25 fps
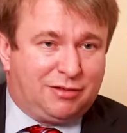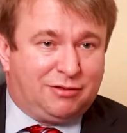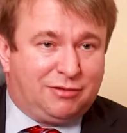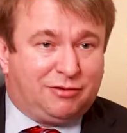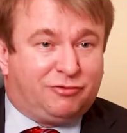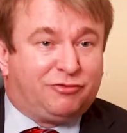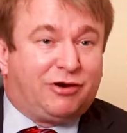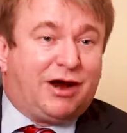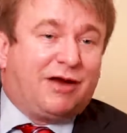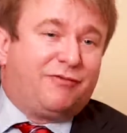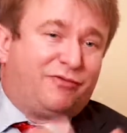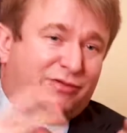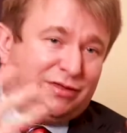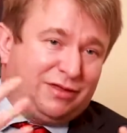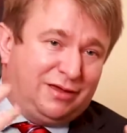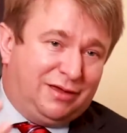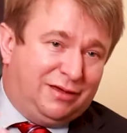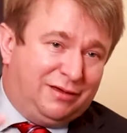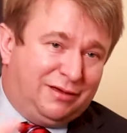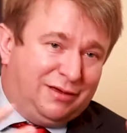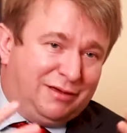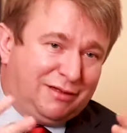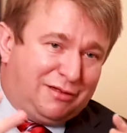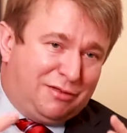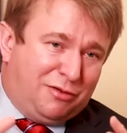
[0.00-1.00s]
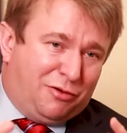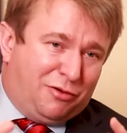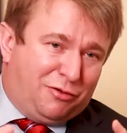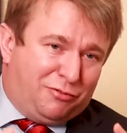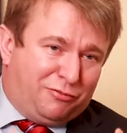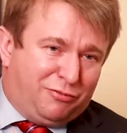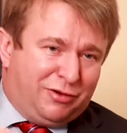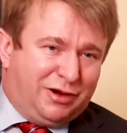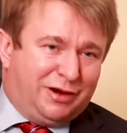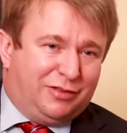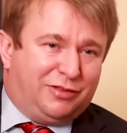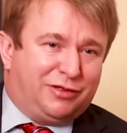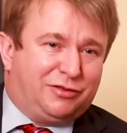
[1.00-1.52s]
Gravity is not
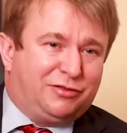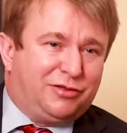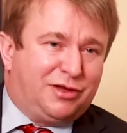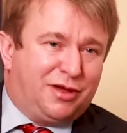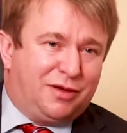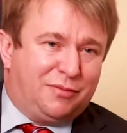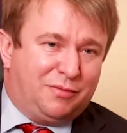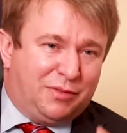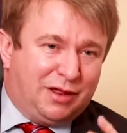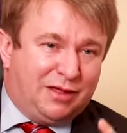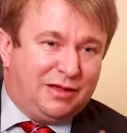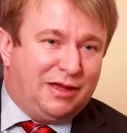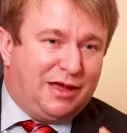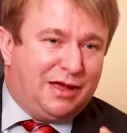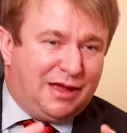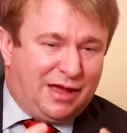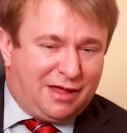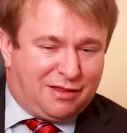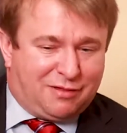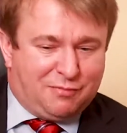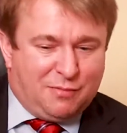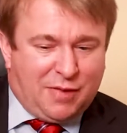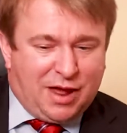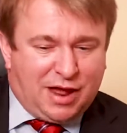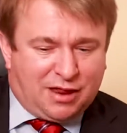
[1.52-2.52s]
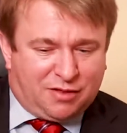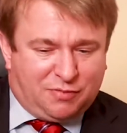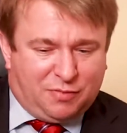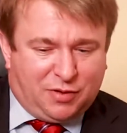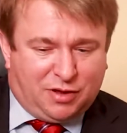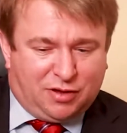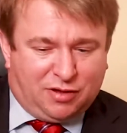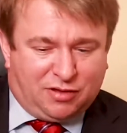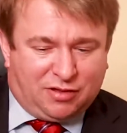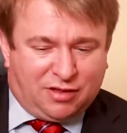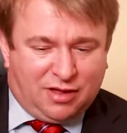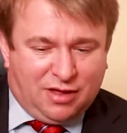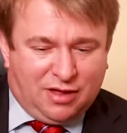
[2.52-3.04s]
really the term. It has mass
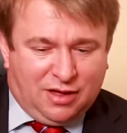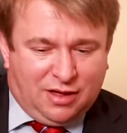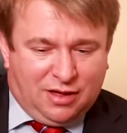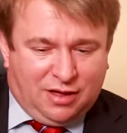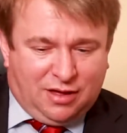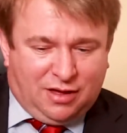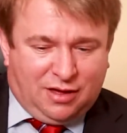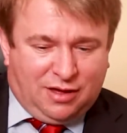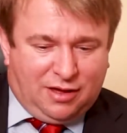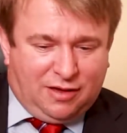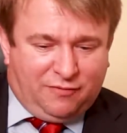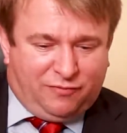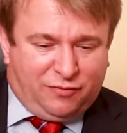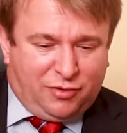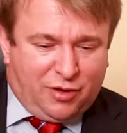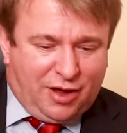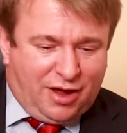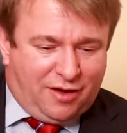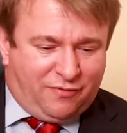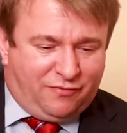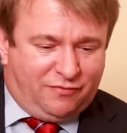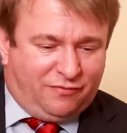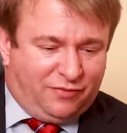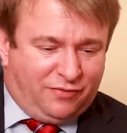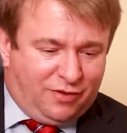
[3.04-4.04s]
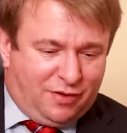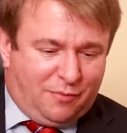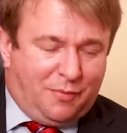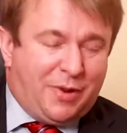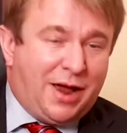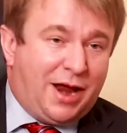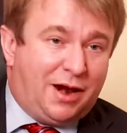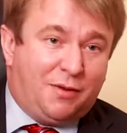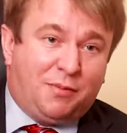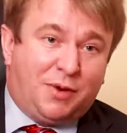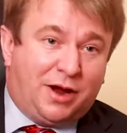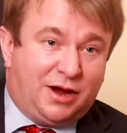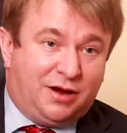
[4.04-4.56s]
because if you have a
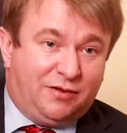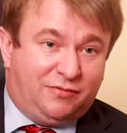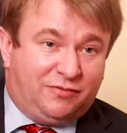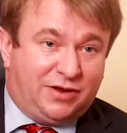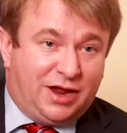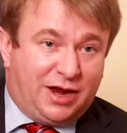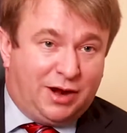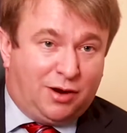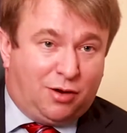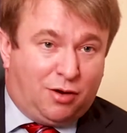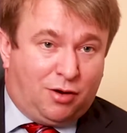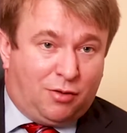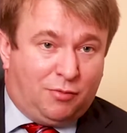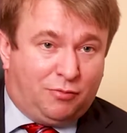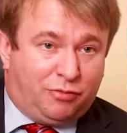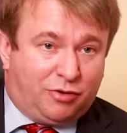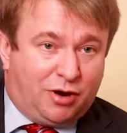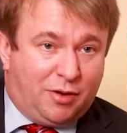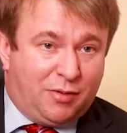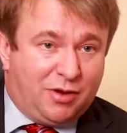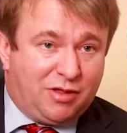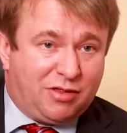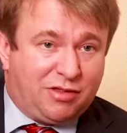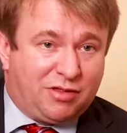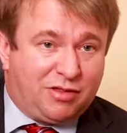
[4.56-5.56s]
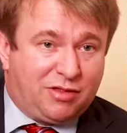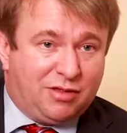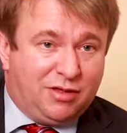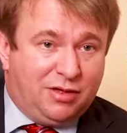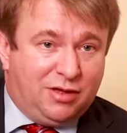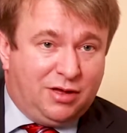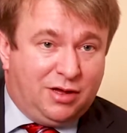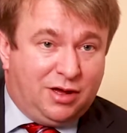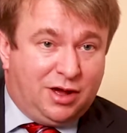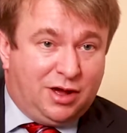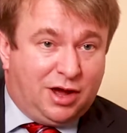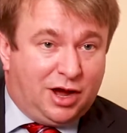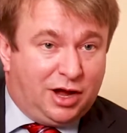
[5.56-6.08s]
petabyte of data on premise
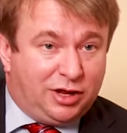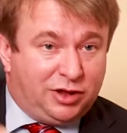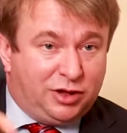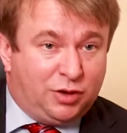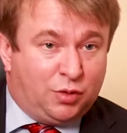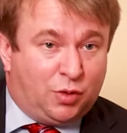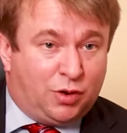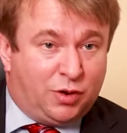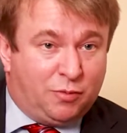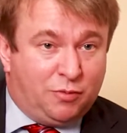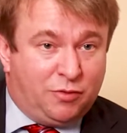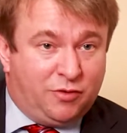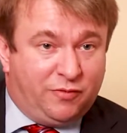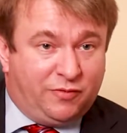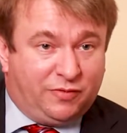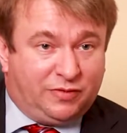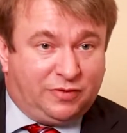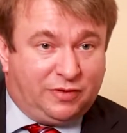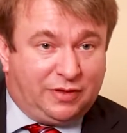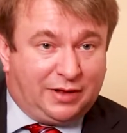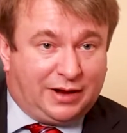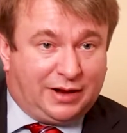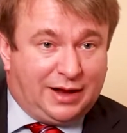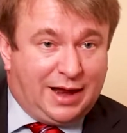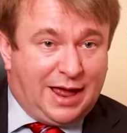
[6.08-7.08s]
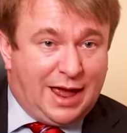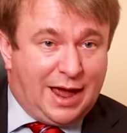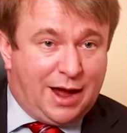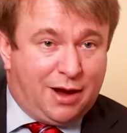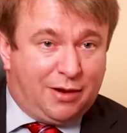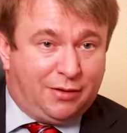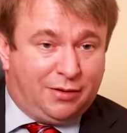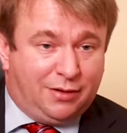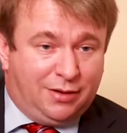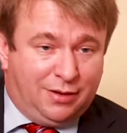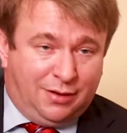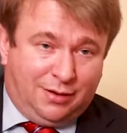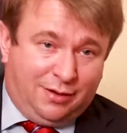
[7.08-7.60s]
and you want to move it to the
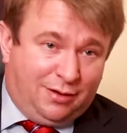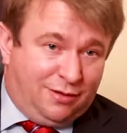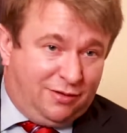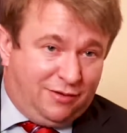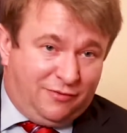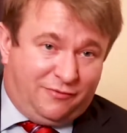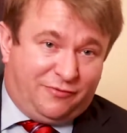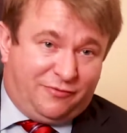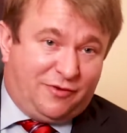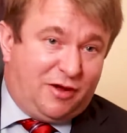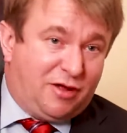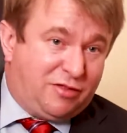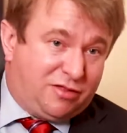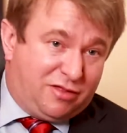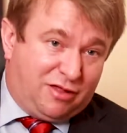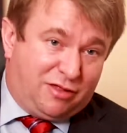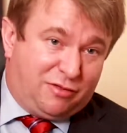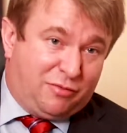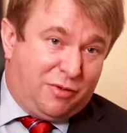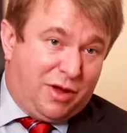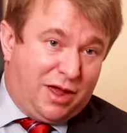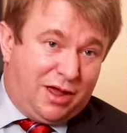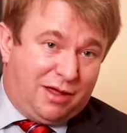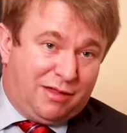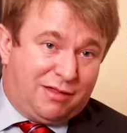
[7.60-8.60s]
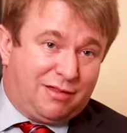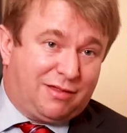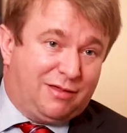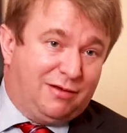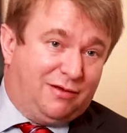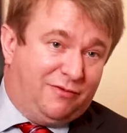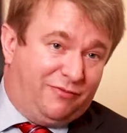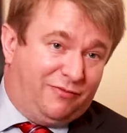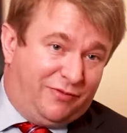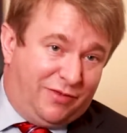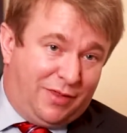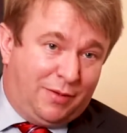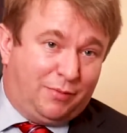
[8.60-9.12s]
cloud, the fastest way is
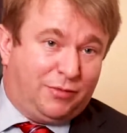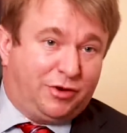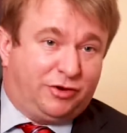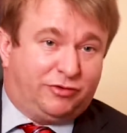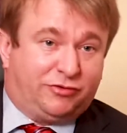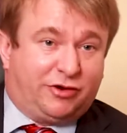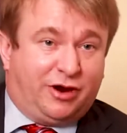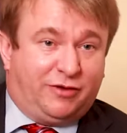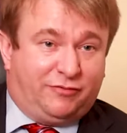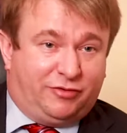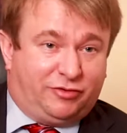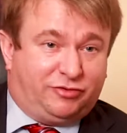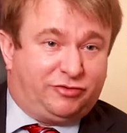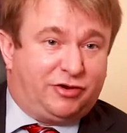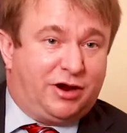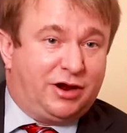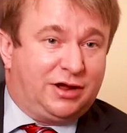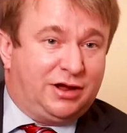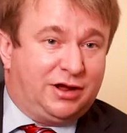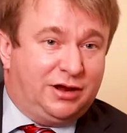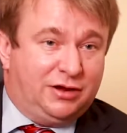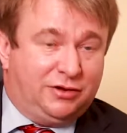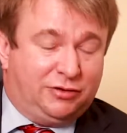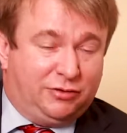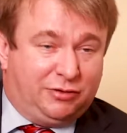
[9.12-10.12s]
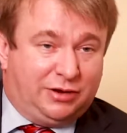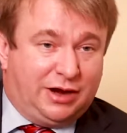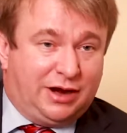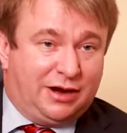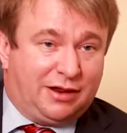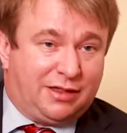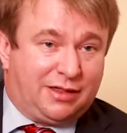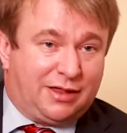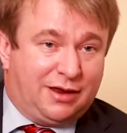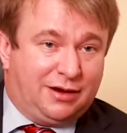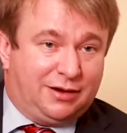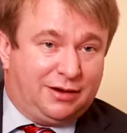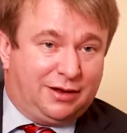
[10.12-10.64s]
still for them to drive a truck into your data
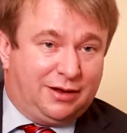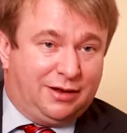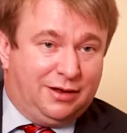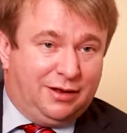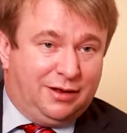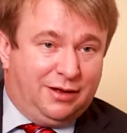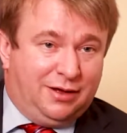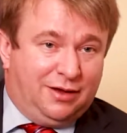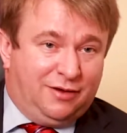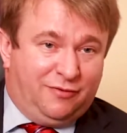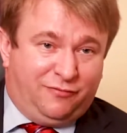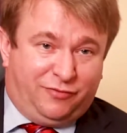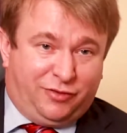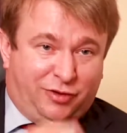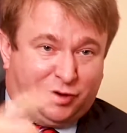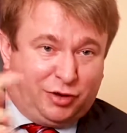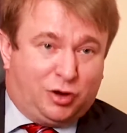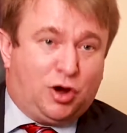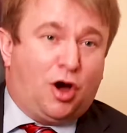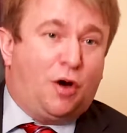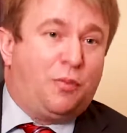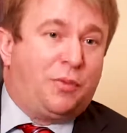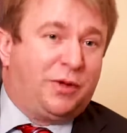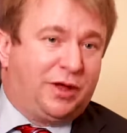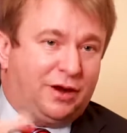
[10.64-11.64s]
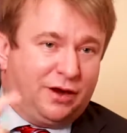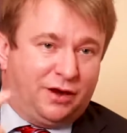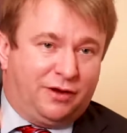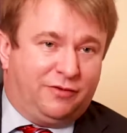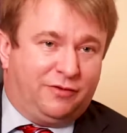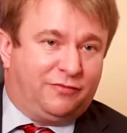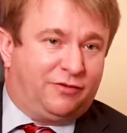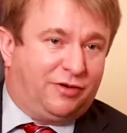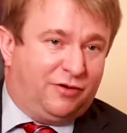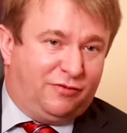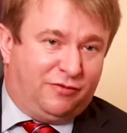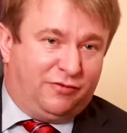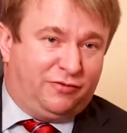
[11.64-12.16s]
center, for you to copy it
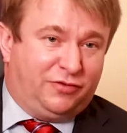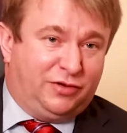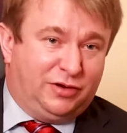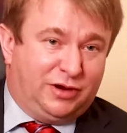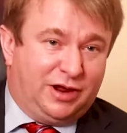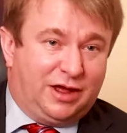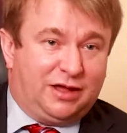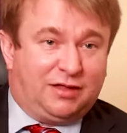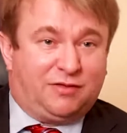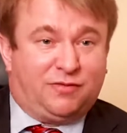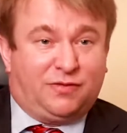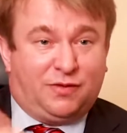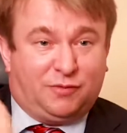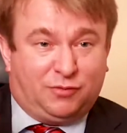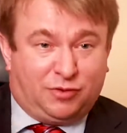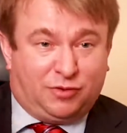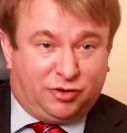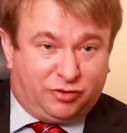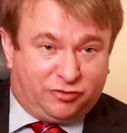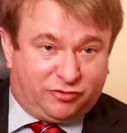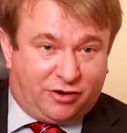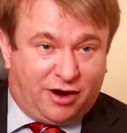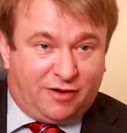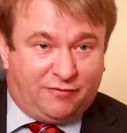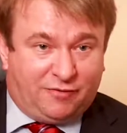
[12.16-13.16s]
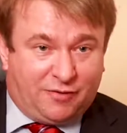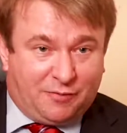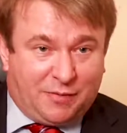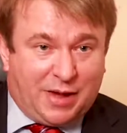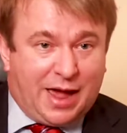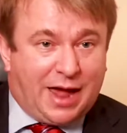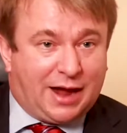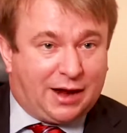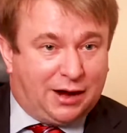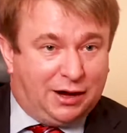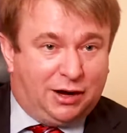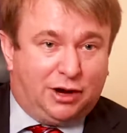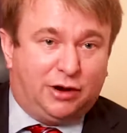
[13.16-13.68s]
over a few days, for them to drive it
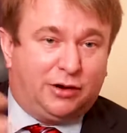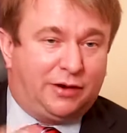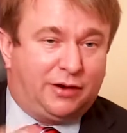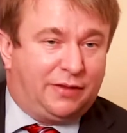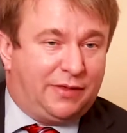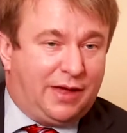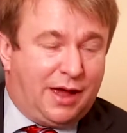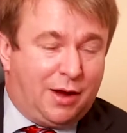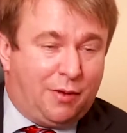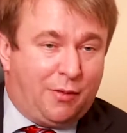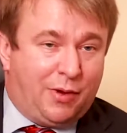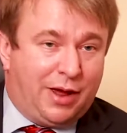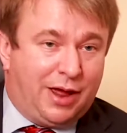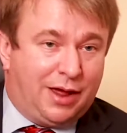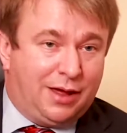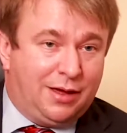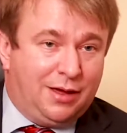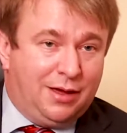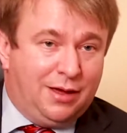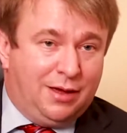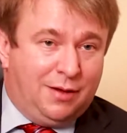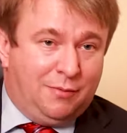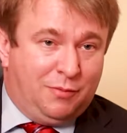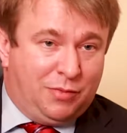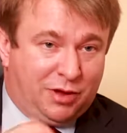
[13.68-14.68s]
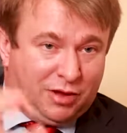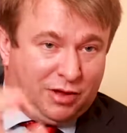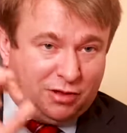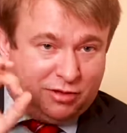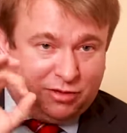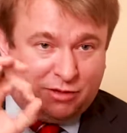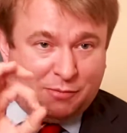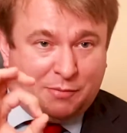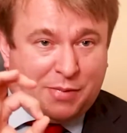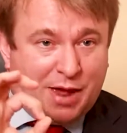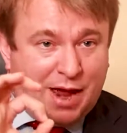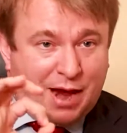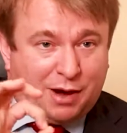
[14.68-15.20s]
back and load it that way. Because
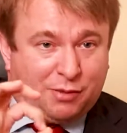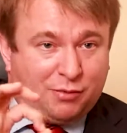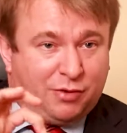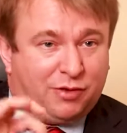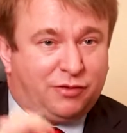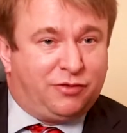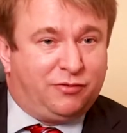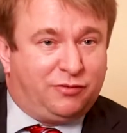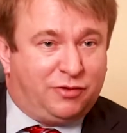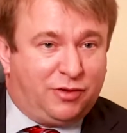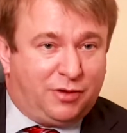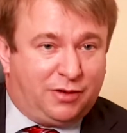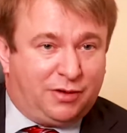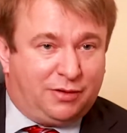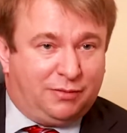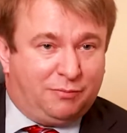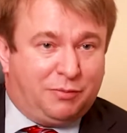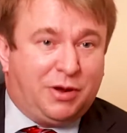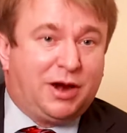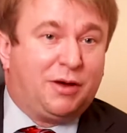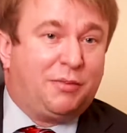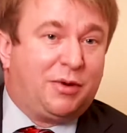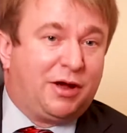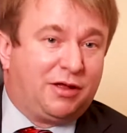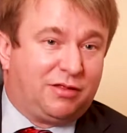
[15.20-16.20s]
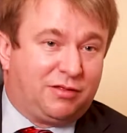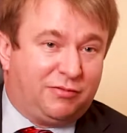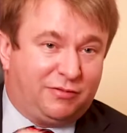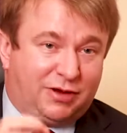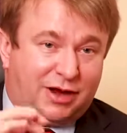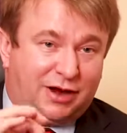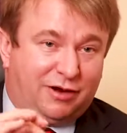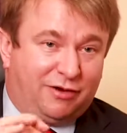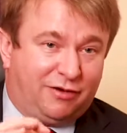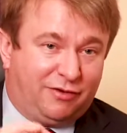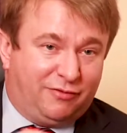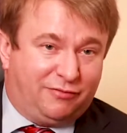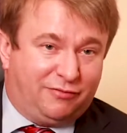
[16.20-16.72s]
the bandwidth of doing petabytes of
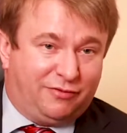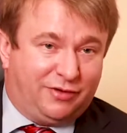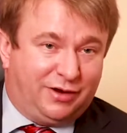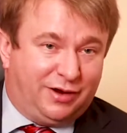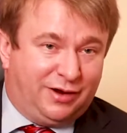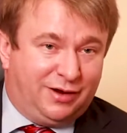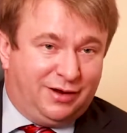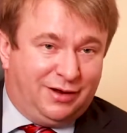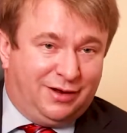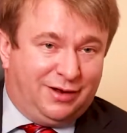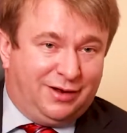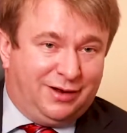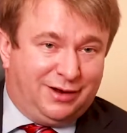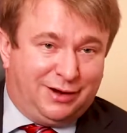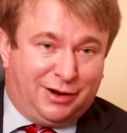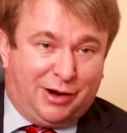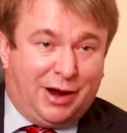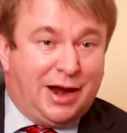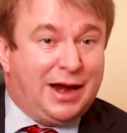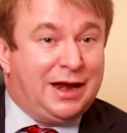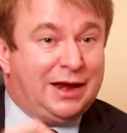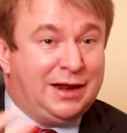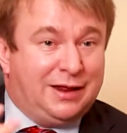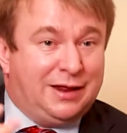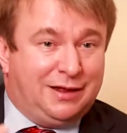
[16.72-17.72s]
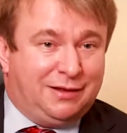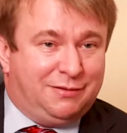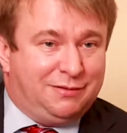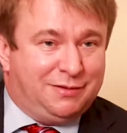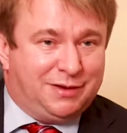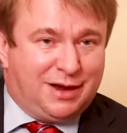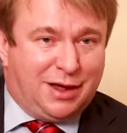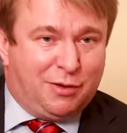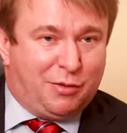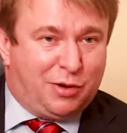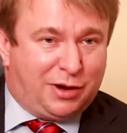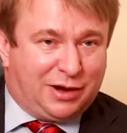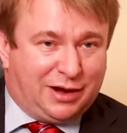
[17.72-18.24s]
data over any
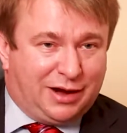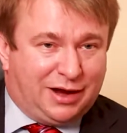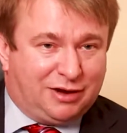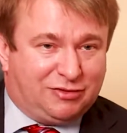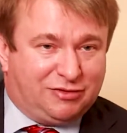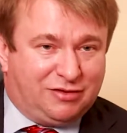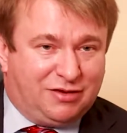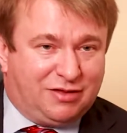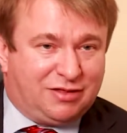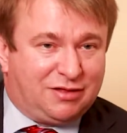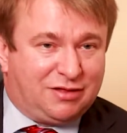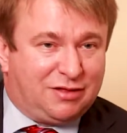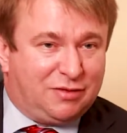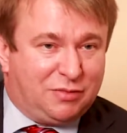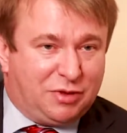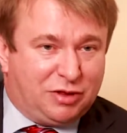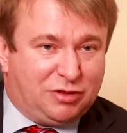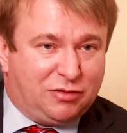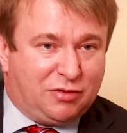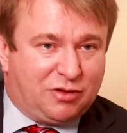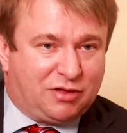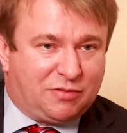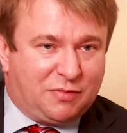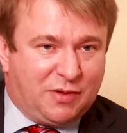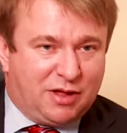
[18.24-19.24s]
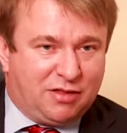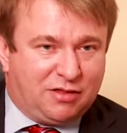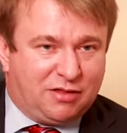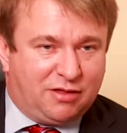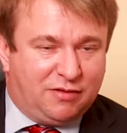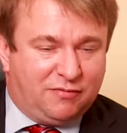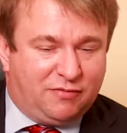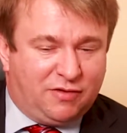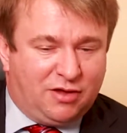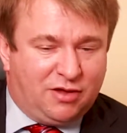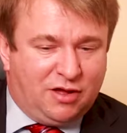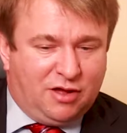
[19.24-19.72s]
network connection is going to be too expensive.